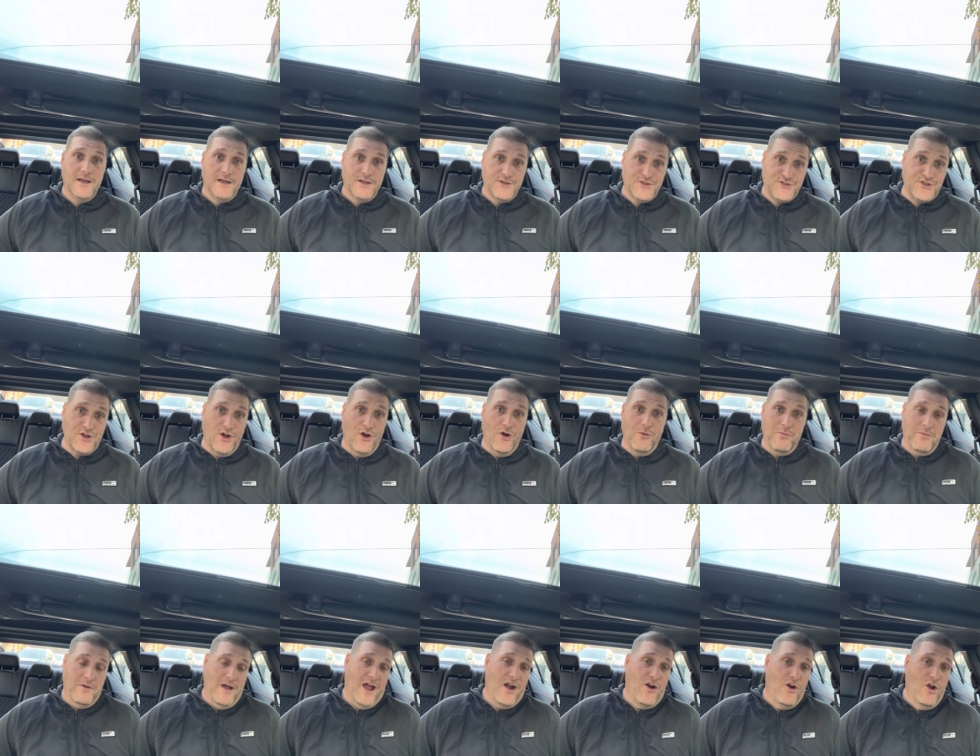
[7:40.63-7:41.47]

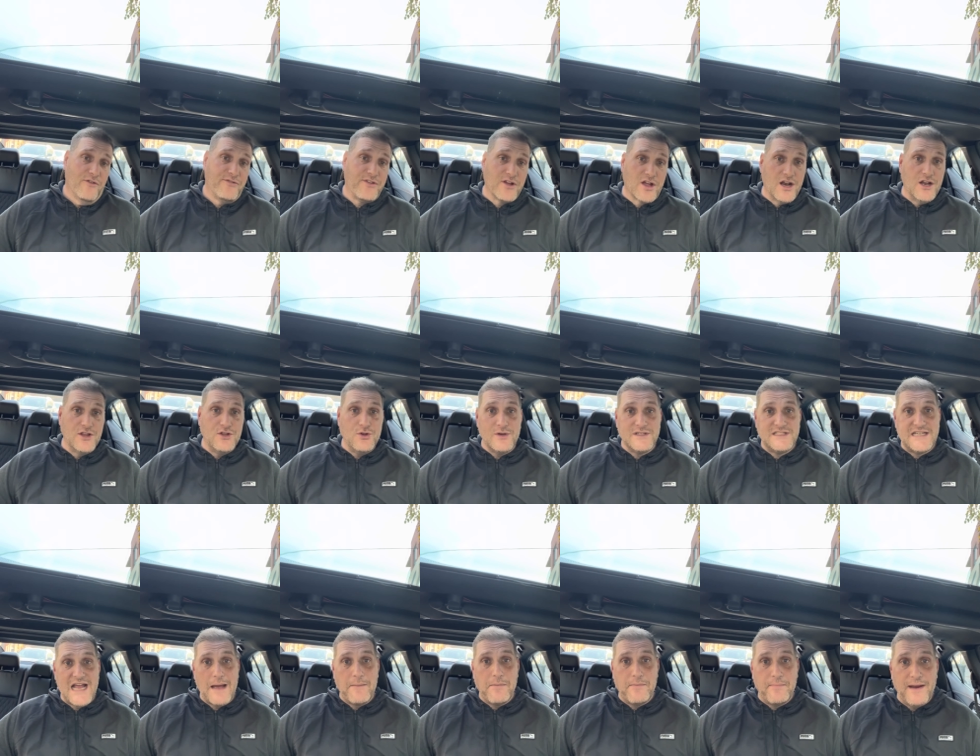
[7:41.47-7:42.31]
So I don't know if they're going to do a
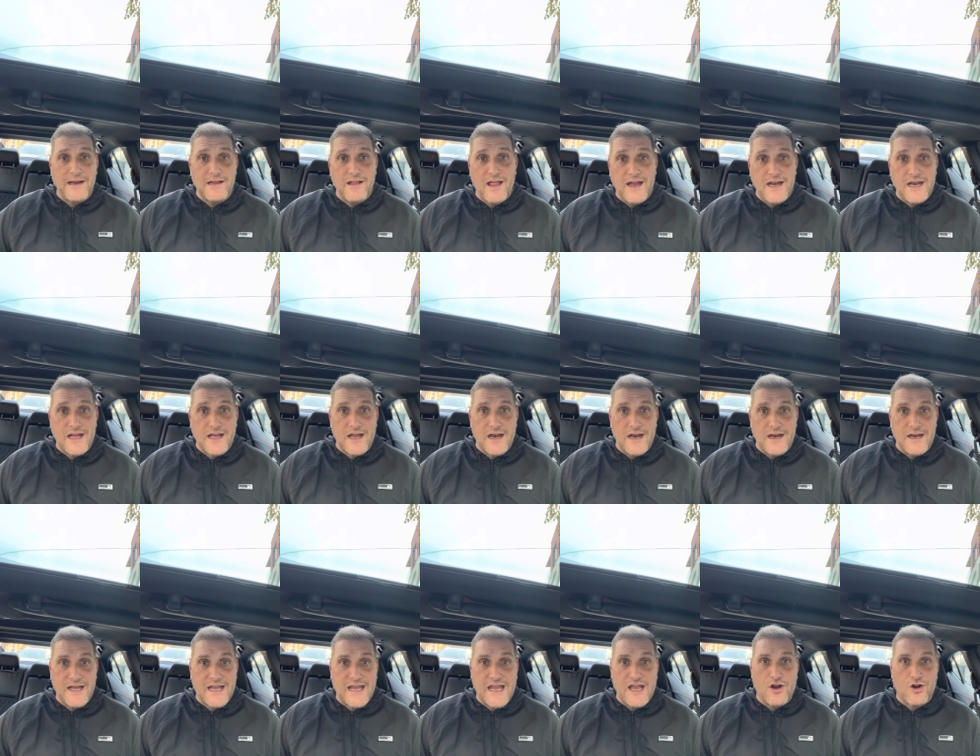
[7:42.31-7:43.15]
Tampa Bay Lightning and a
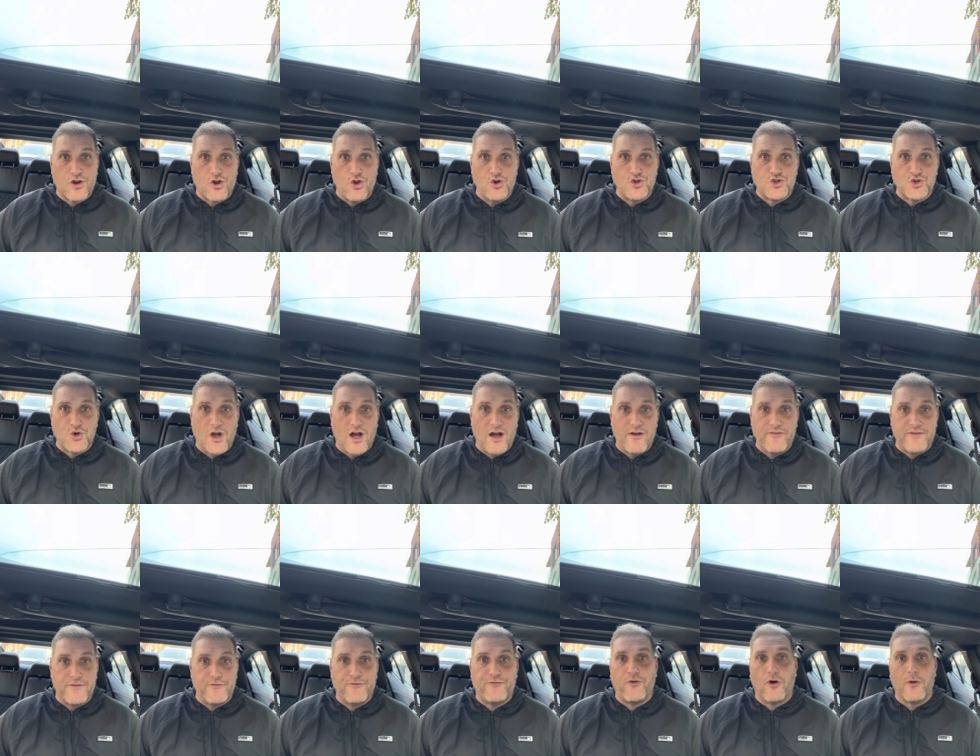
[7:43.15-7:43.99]
Nikita Kucherov
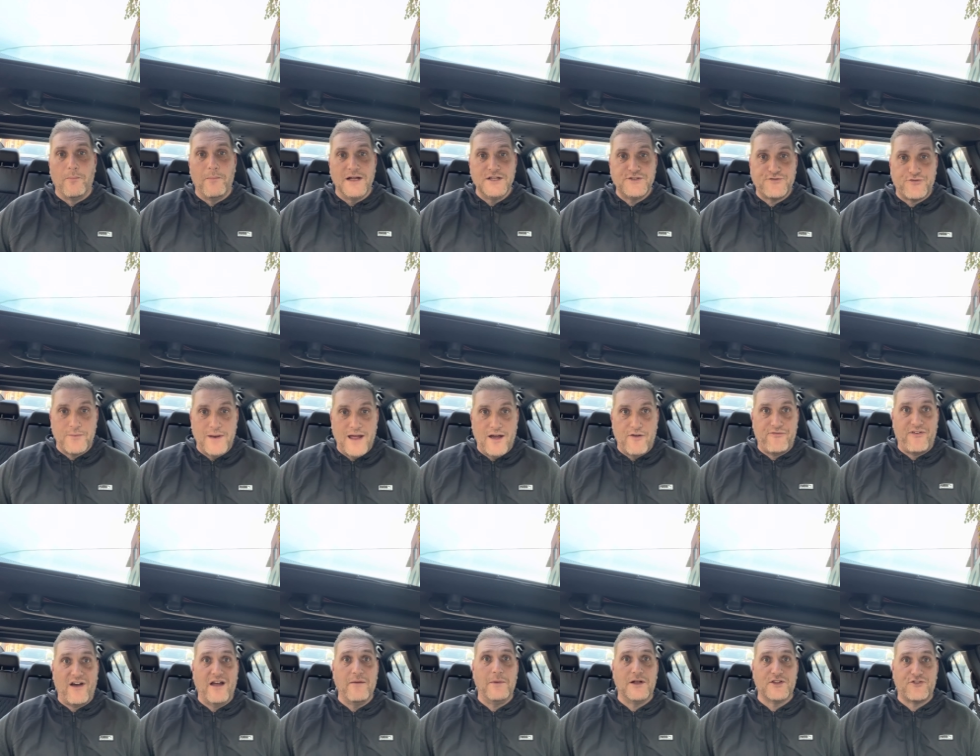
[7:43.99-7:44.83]
in 4 months from now,
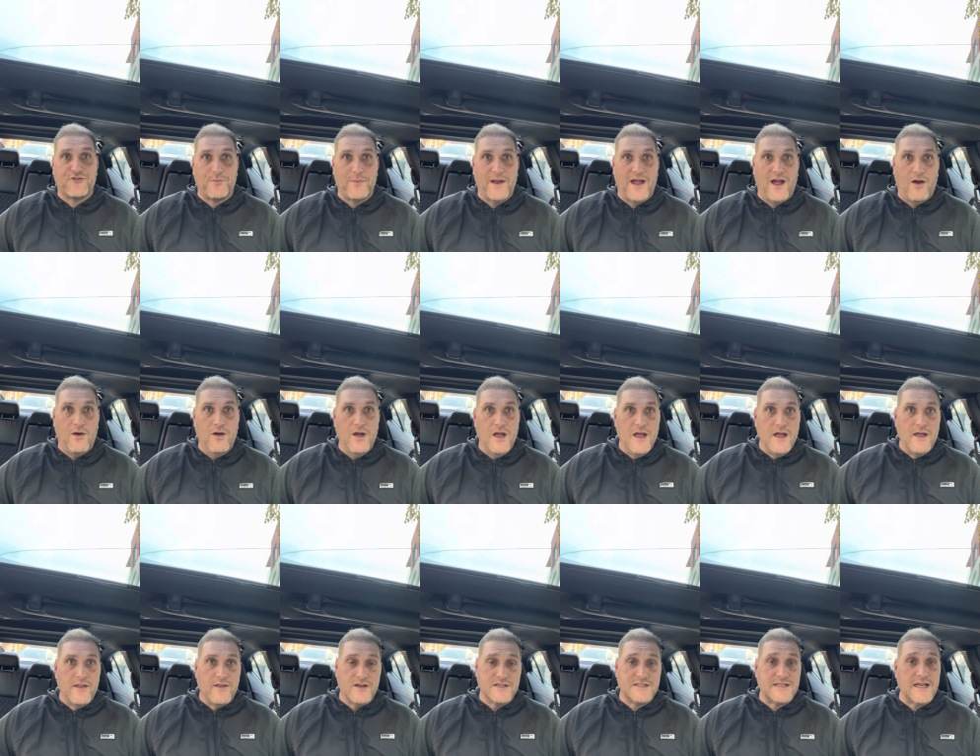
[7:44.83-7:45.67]
5 months from now.
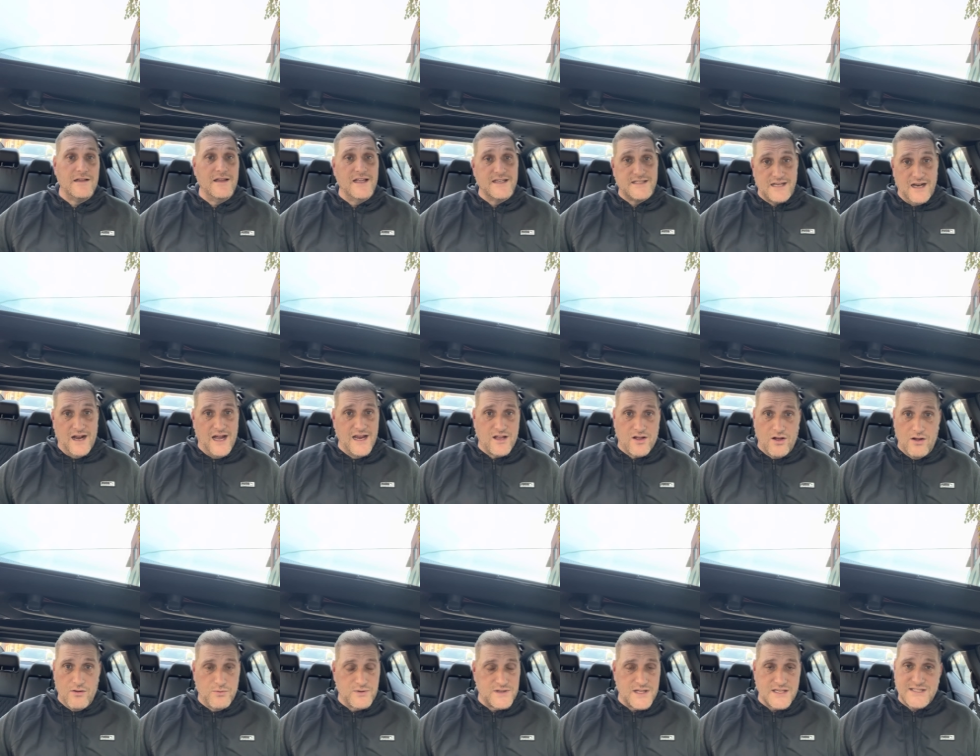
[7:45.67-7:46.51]
They're going to say, listen,
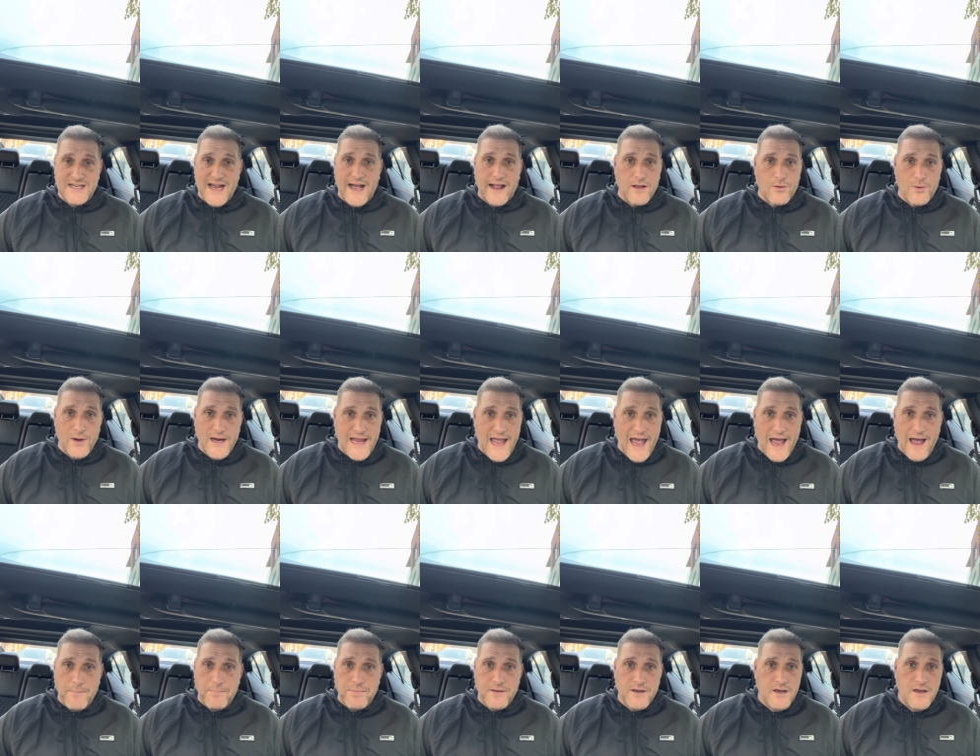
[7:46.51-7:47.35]
Eichel, with the salary
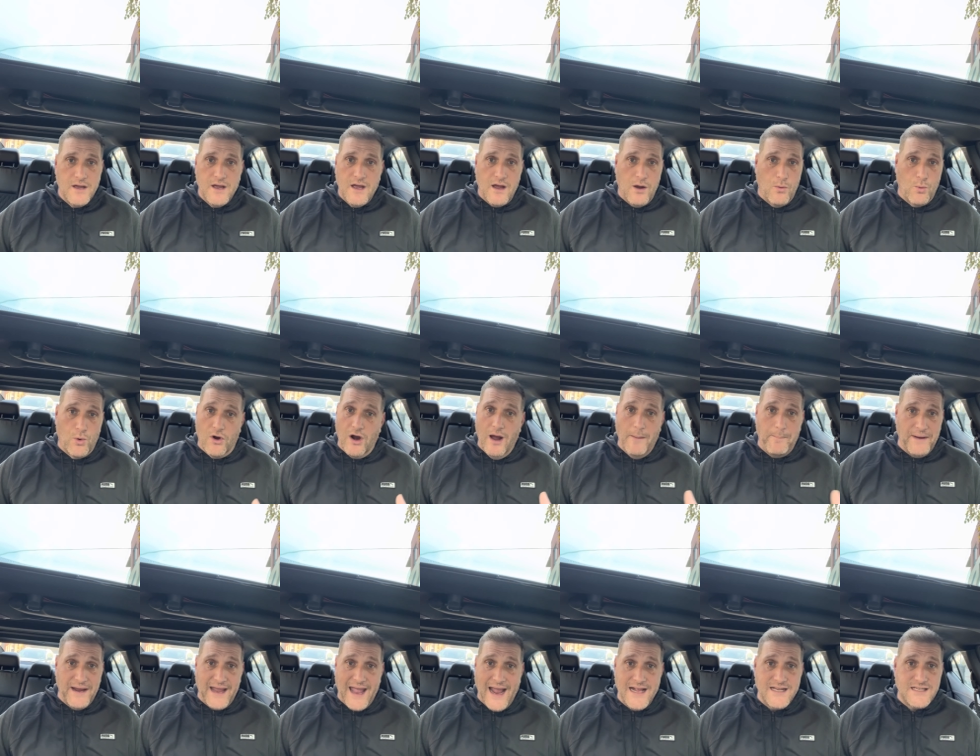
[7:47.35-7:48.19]
cap, we're up
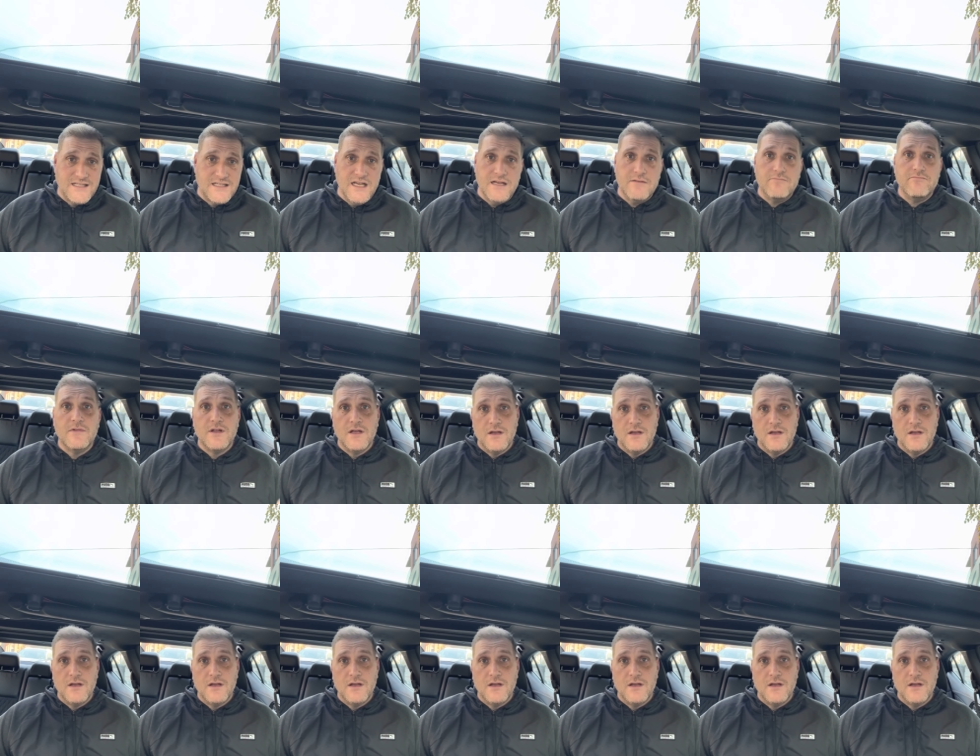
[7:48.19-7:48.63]
against it.